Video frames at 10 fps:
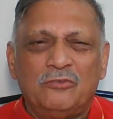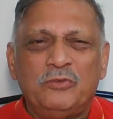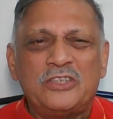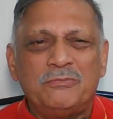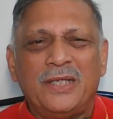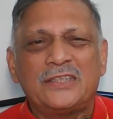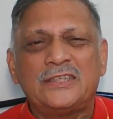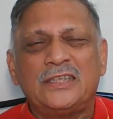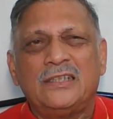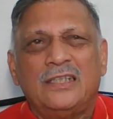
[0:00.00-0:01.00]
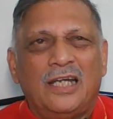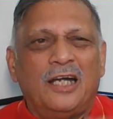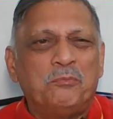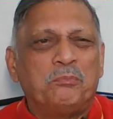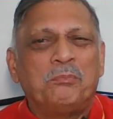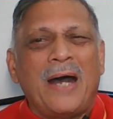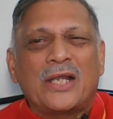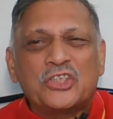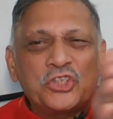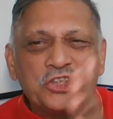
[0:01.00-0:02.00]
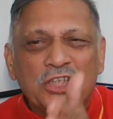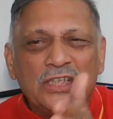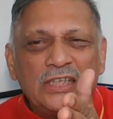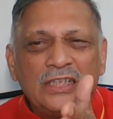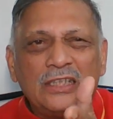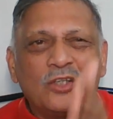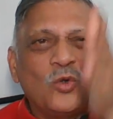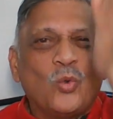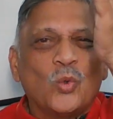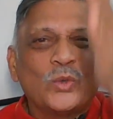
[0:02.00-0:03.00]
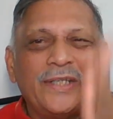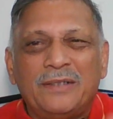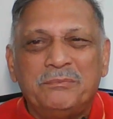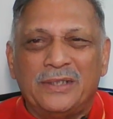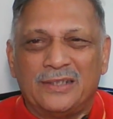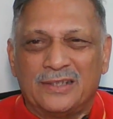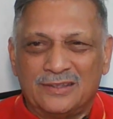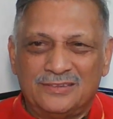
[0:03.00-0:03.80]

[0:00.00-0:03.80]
which makes it a partially coated mirror.